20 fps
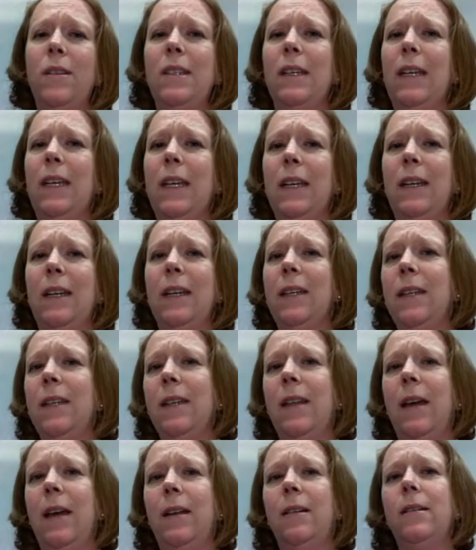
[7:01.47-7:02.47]
to get
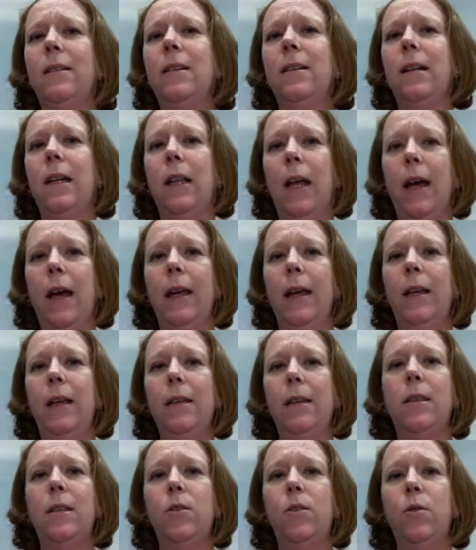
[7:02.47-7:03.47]
into that
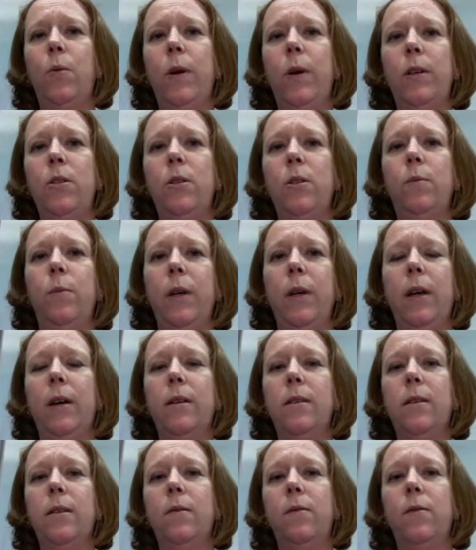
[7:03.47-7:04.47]
declining situation
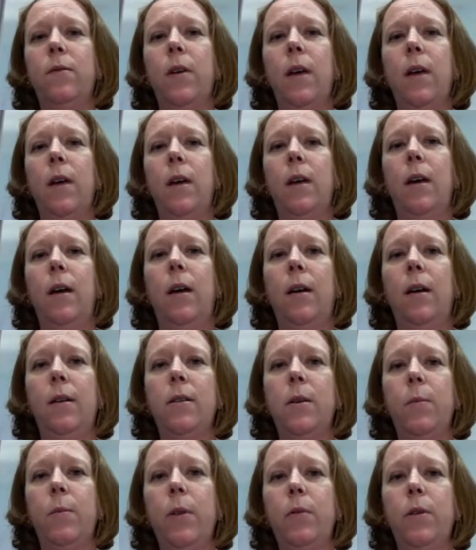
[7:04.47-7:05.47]
because of
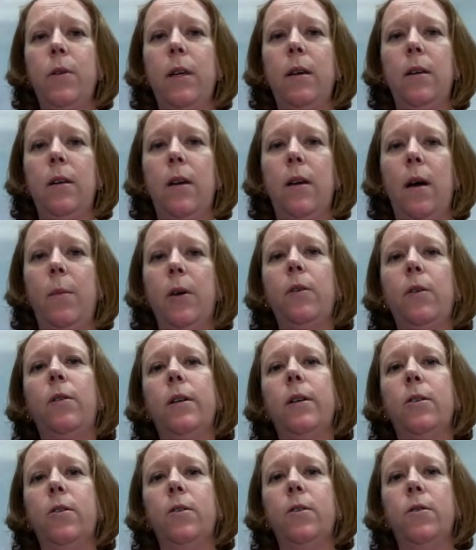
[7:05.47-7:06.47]
some of those economical
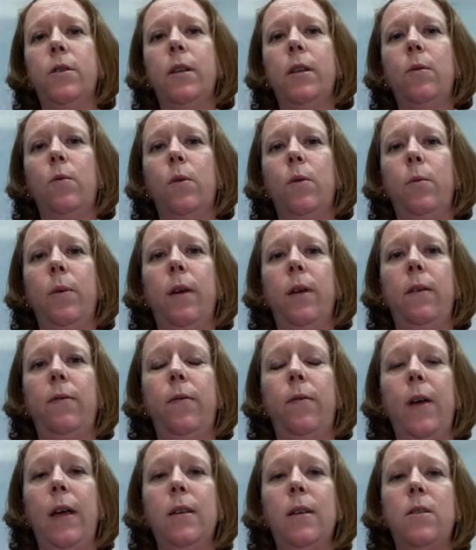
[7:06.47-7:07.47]
issues that will be
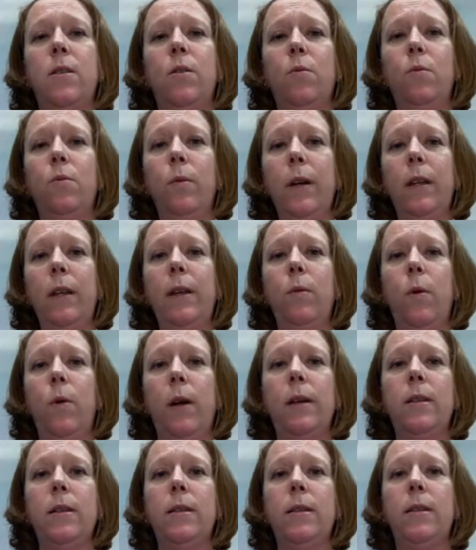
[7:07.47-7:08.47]
faced. You really
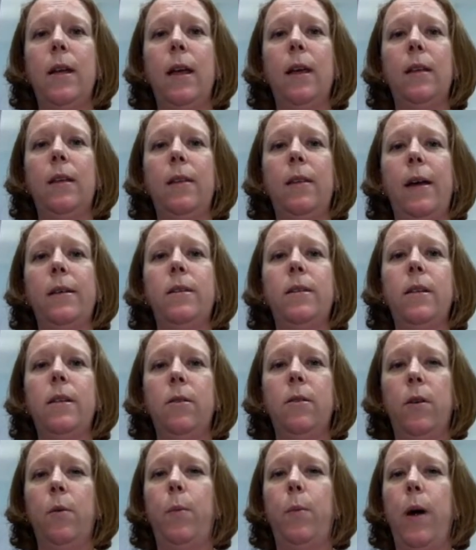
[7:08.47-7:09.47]
want to stay in that
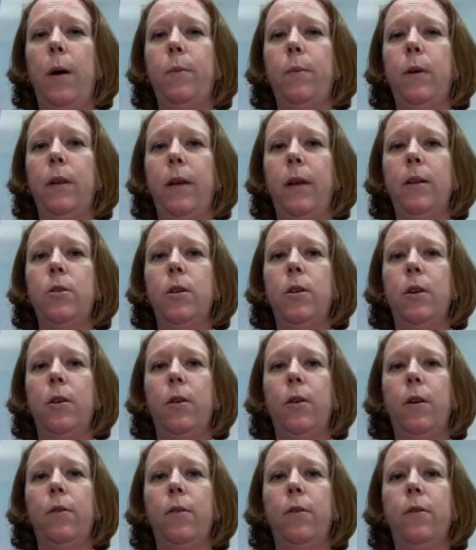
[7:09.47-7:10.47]
zero population
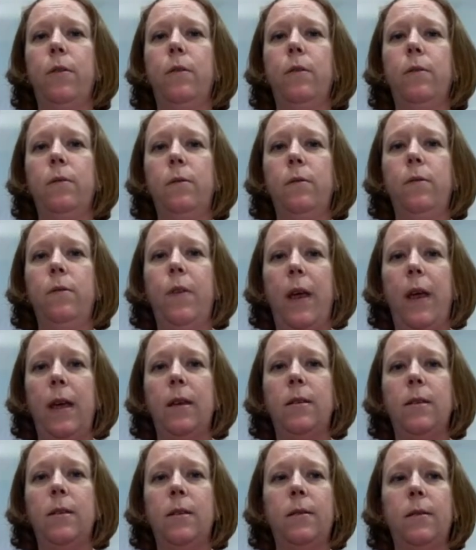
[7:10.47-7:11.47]
growth
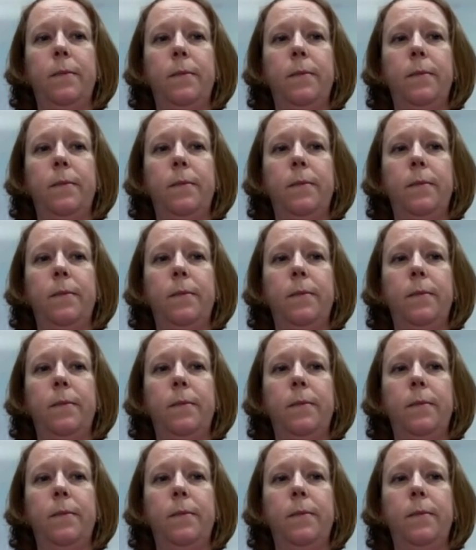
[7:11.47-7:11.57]
phase.